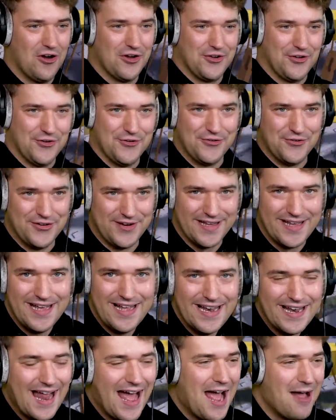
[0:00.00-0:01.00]
dude?
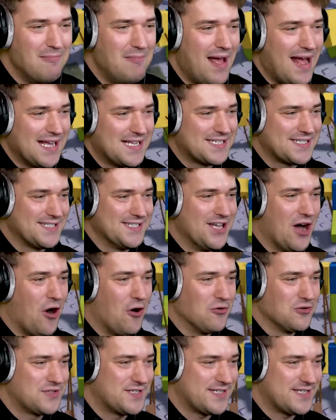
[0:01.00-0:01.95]
That makes no